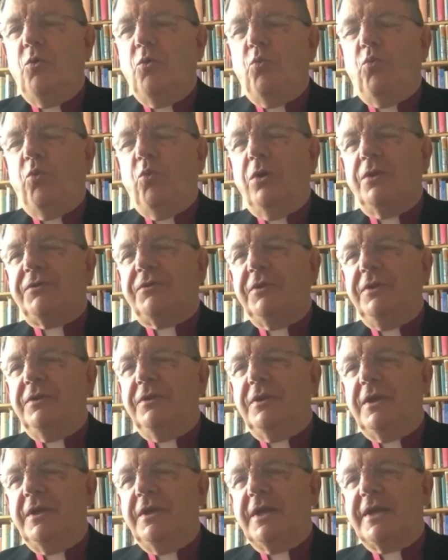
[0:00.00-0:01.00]
what
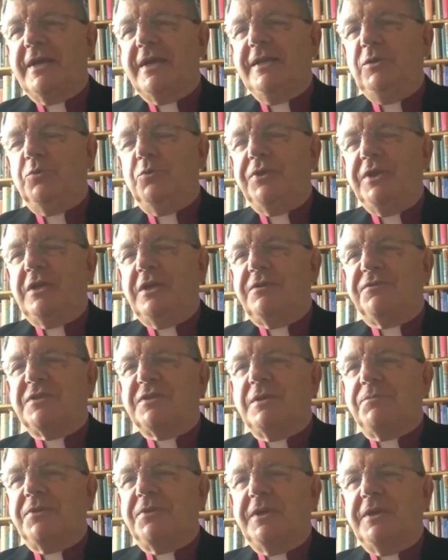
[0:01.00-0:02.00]
can you think of
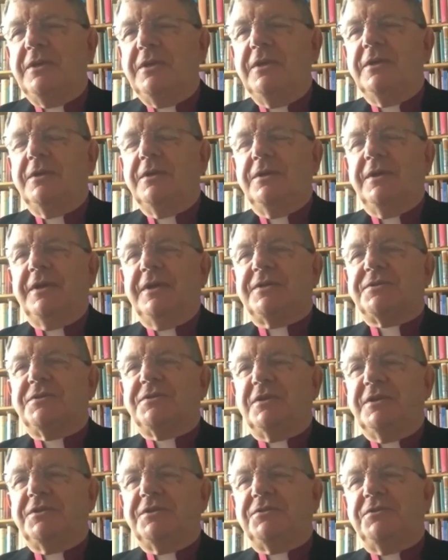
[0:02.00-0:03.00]
something
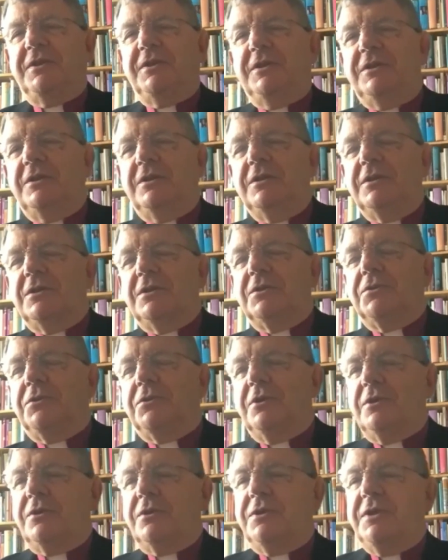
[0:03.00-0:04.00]
exciting
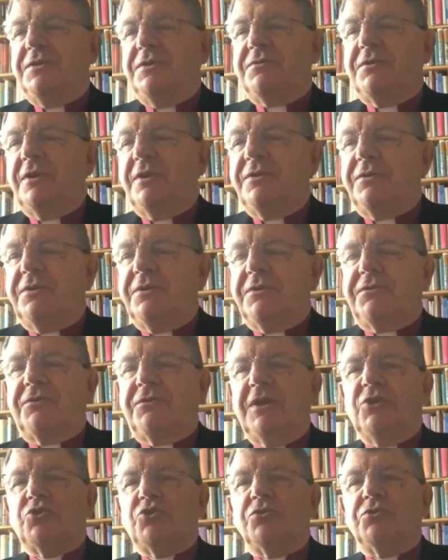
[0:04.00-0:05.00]
that that
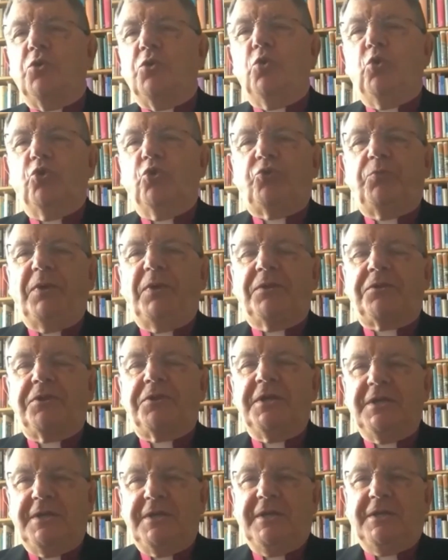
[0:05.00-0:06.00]
stationers ought to be
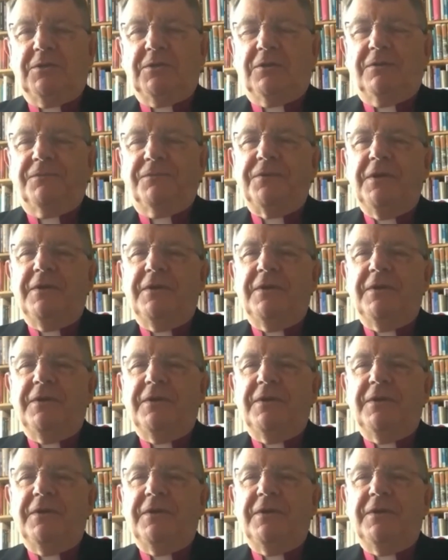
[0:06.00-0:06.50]
thinking of